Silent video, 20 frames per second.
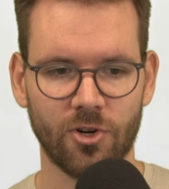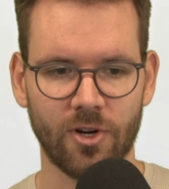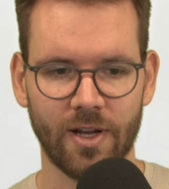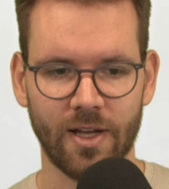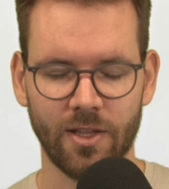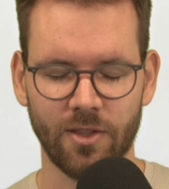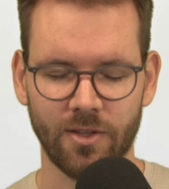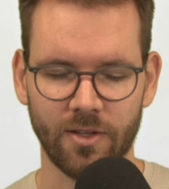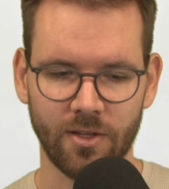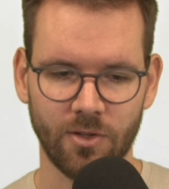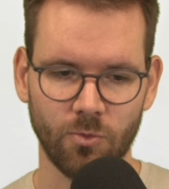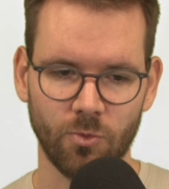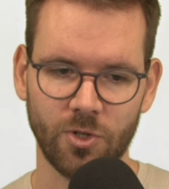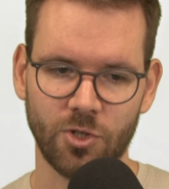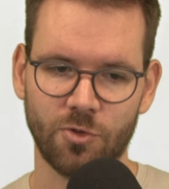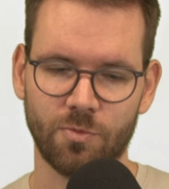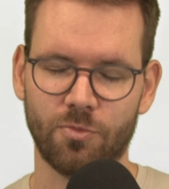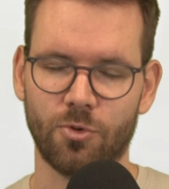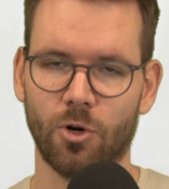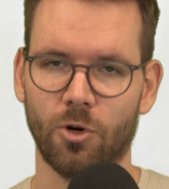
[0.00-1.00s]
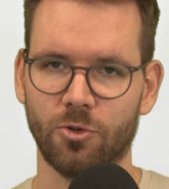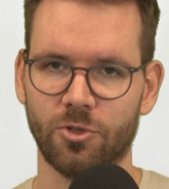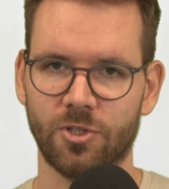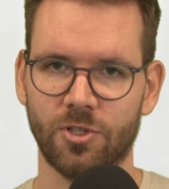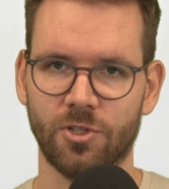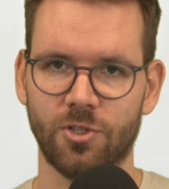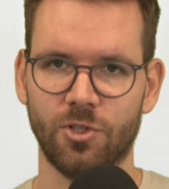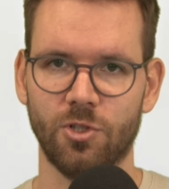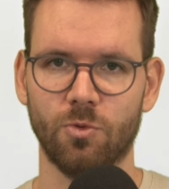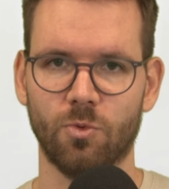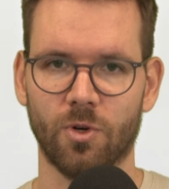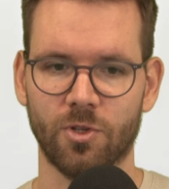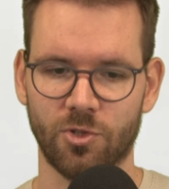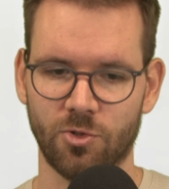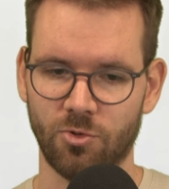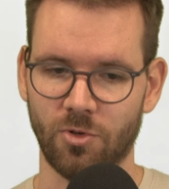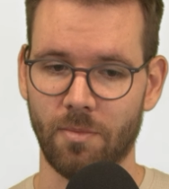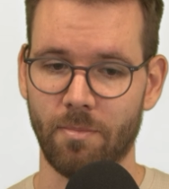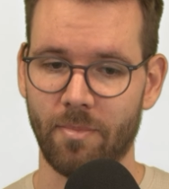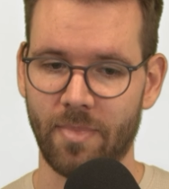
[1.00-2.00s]
and in which process you want
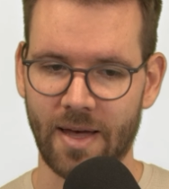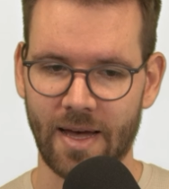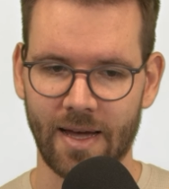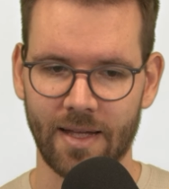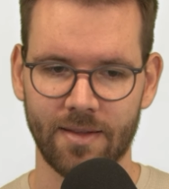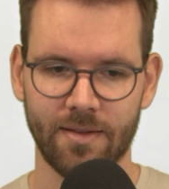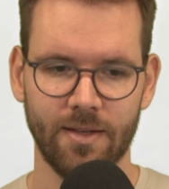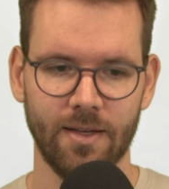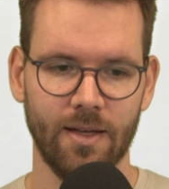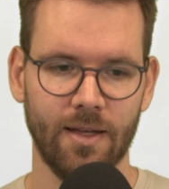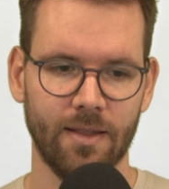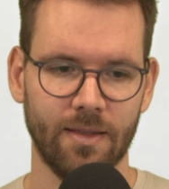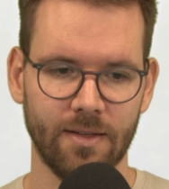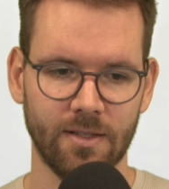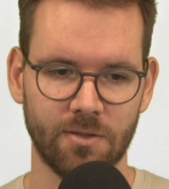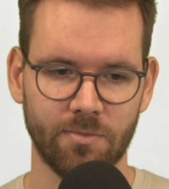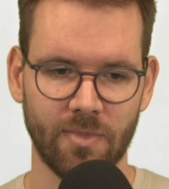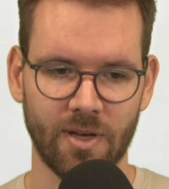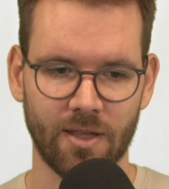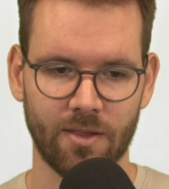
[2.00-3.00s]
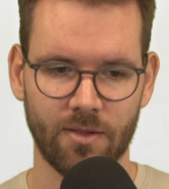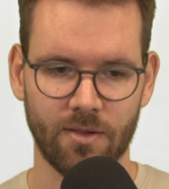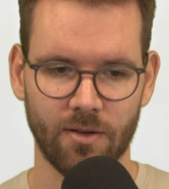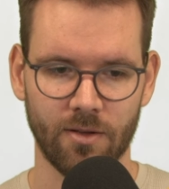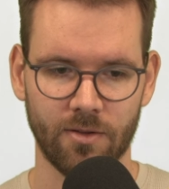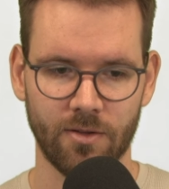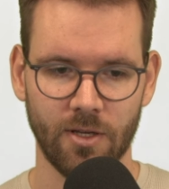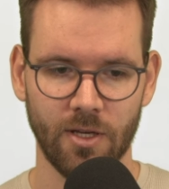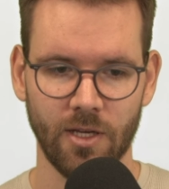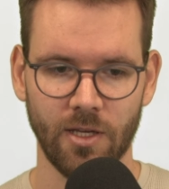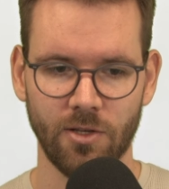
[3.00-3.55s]
to embed this method.